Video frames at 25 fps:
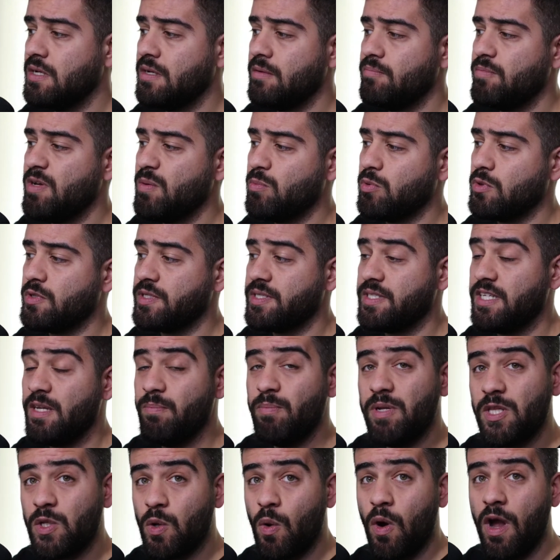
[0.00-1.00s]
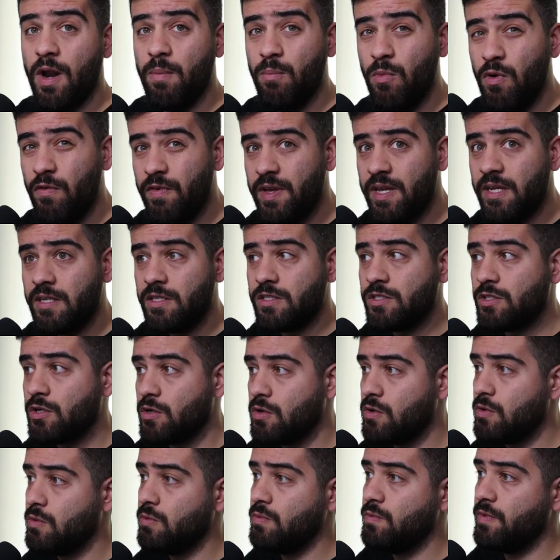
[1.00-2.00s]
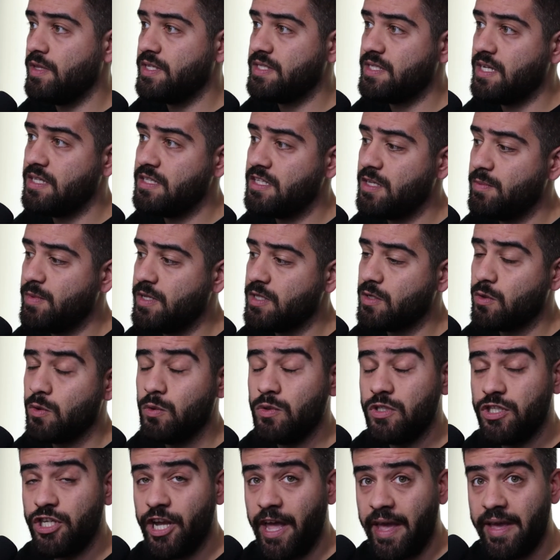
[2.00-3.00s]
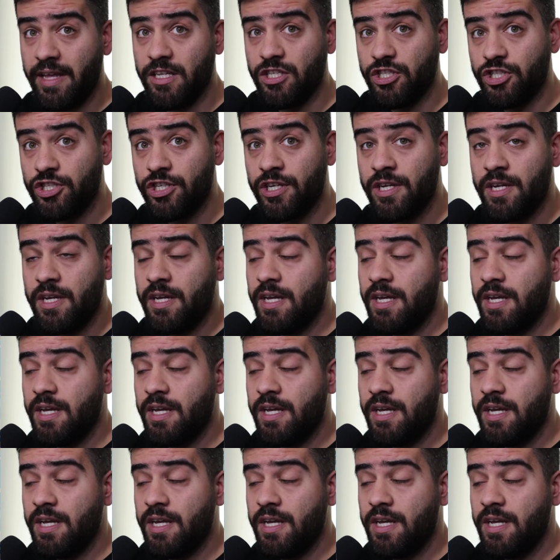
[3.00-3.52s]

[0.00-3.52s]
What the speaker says: people see Bitcoin moving, so the sentiment could change